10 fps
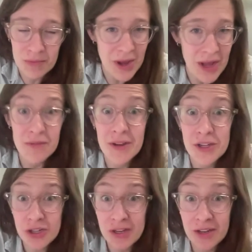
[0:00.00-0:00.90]

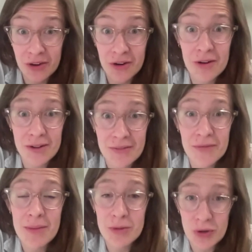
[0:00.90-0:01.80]
elevation in your
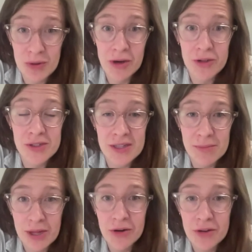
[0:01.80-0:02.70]
inflammatory markers in the
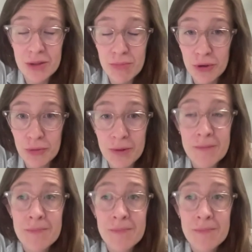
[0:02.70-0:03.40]
blood or in the poop.